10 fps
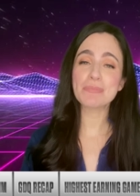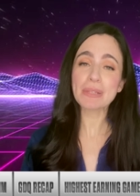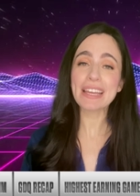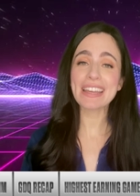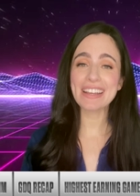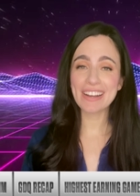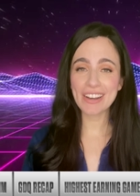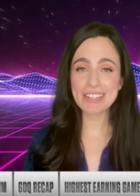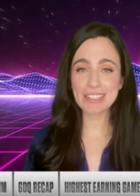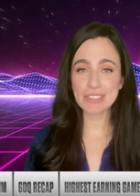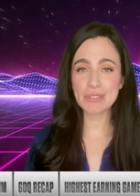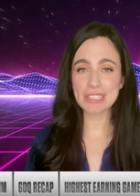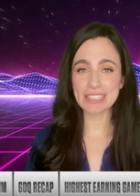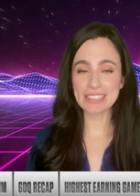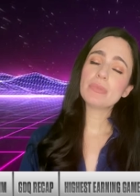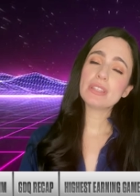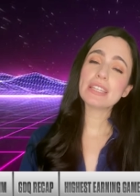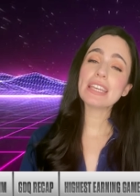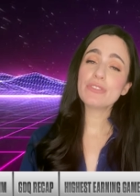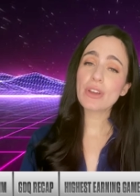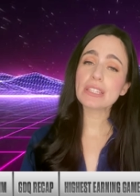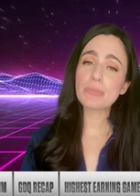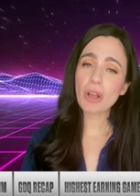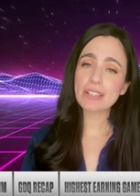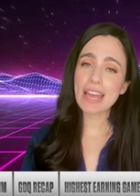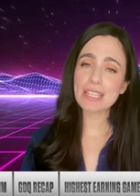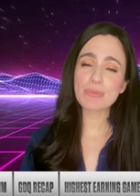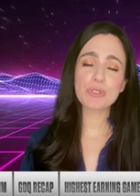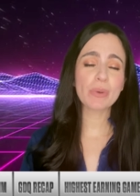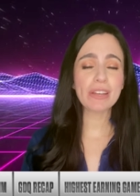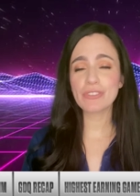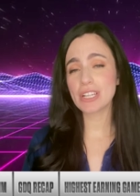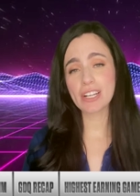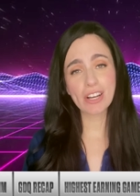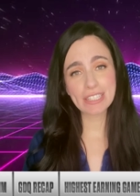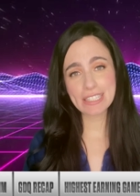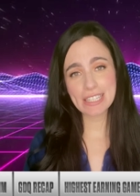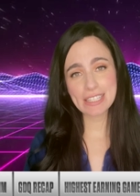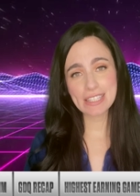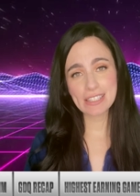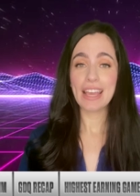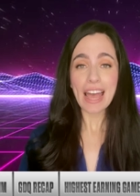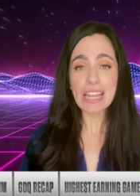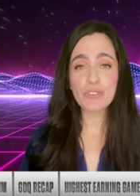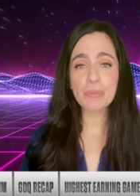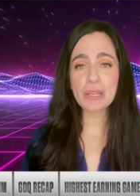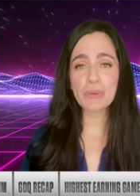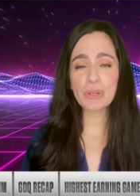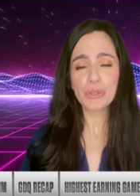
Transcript: playing on Nickelodeon. The kid-friendly broadcast was great for young audiences. And if we're being real,